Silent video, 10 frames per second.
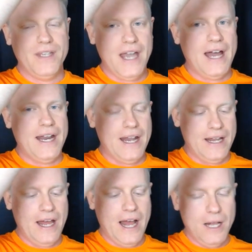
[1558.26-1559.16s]
Yeah,
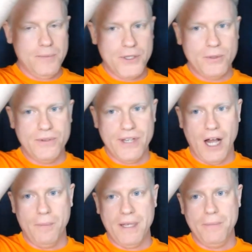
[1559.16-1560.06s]
it helps to
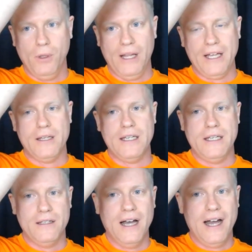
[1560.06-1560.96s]
tell people, like,
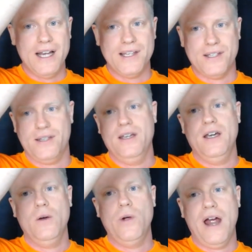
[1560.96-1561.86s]
guys,
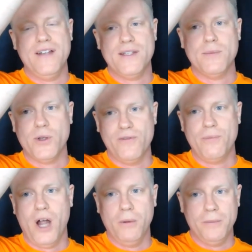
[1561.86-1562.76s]
we're having some sort
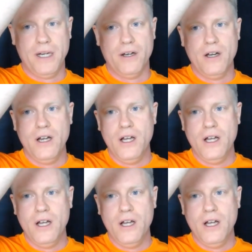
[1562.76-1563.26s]
of problem here.